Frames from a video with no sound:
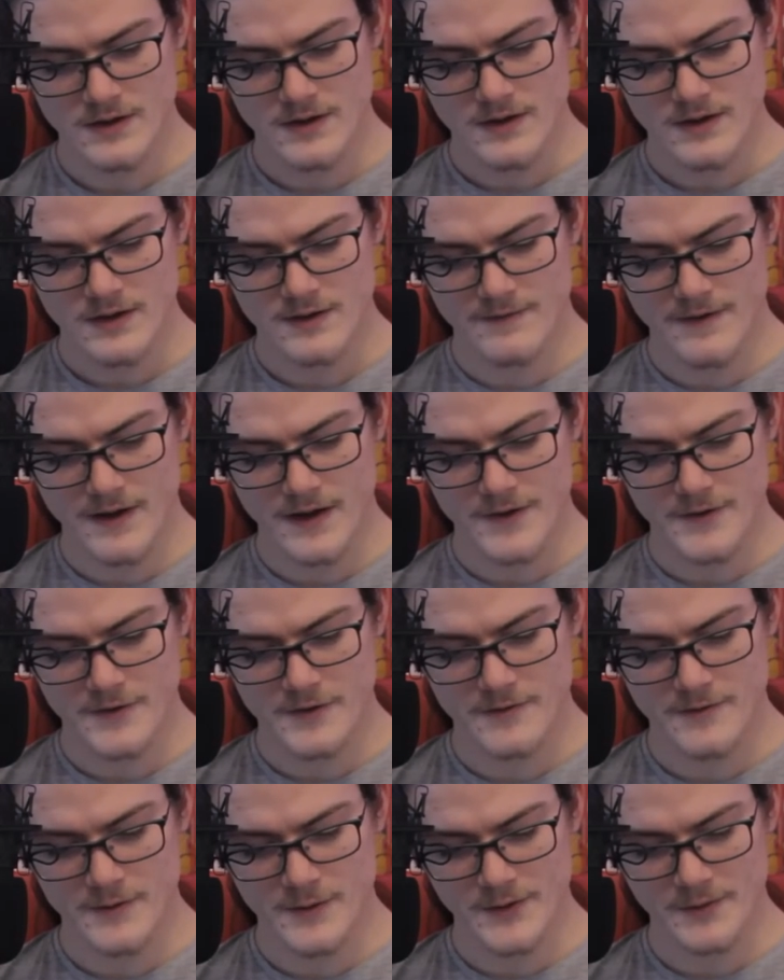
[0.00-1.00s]
The father
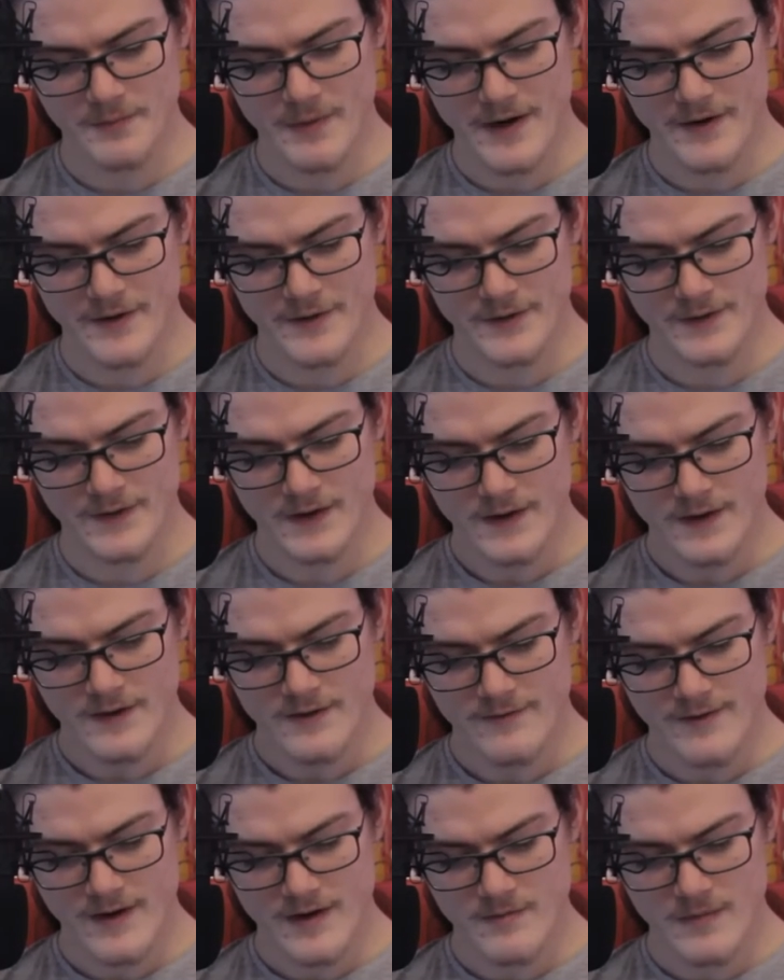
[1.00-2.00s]
of all sparrows
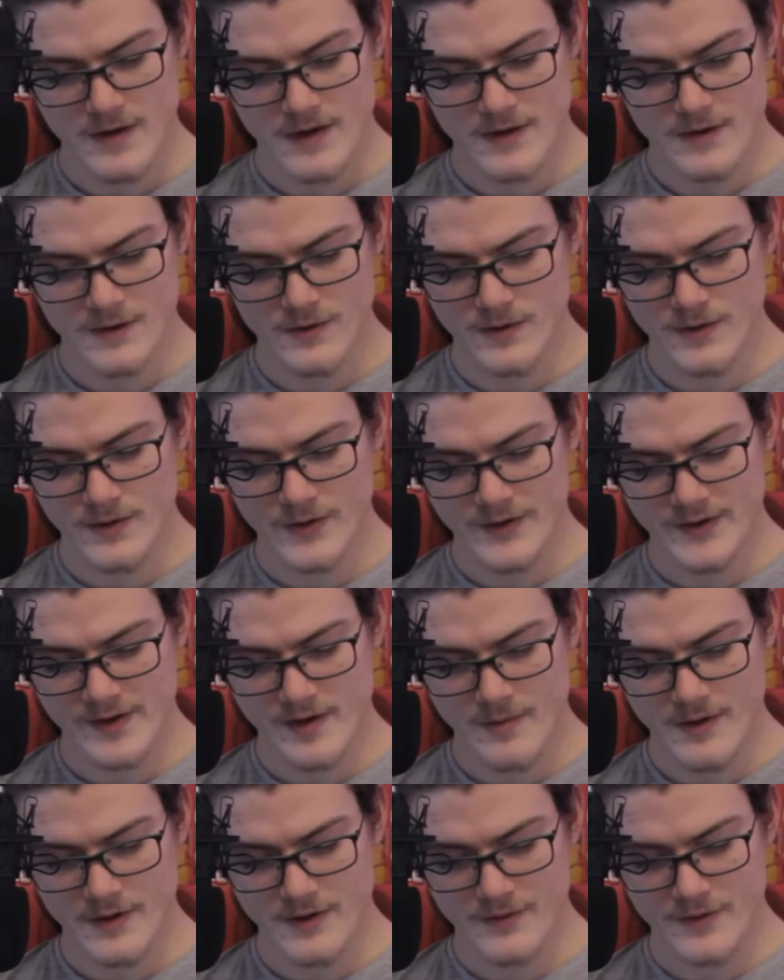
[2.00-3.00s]
fed me all the
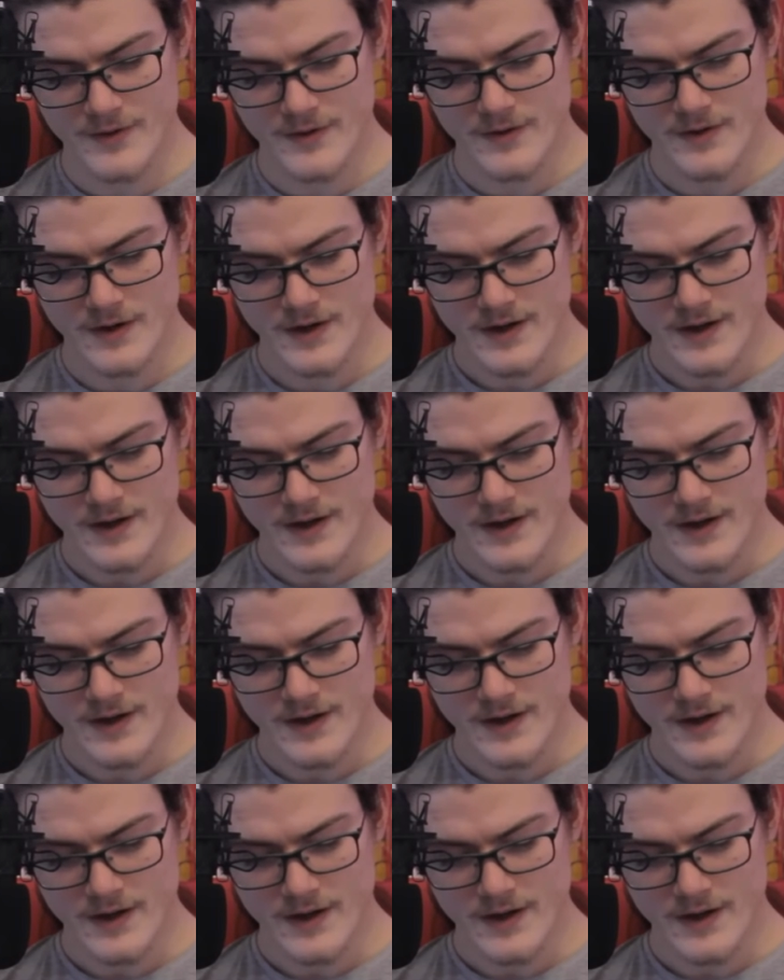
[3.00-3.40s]
summer through,